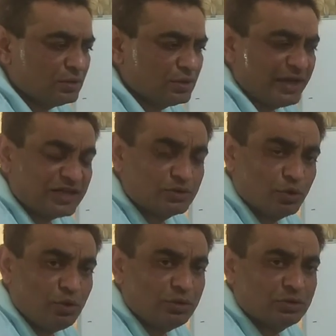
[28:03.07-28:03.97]
The next
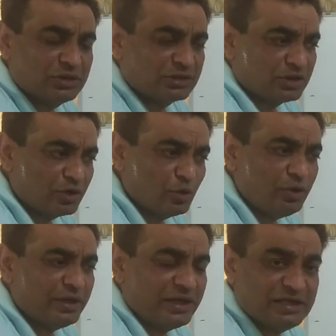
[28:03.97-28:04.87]
rule, the third
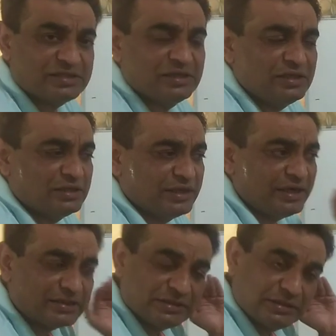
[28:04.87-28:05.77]
rule, is
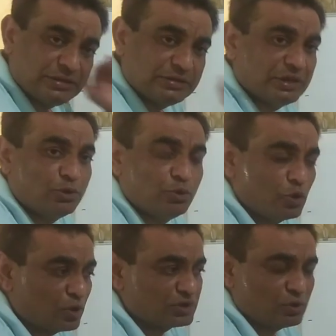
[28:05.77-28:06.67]
that the root
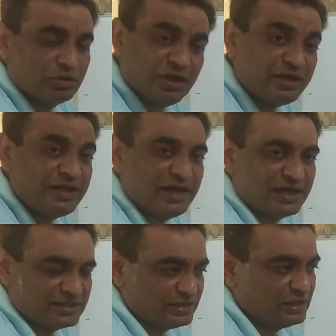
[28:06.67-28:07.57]
locus on the real
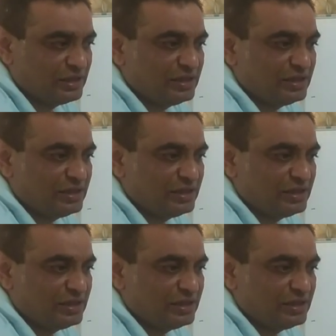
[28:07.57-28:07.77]
axis.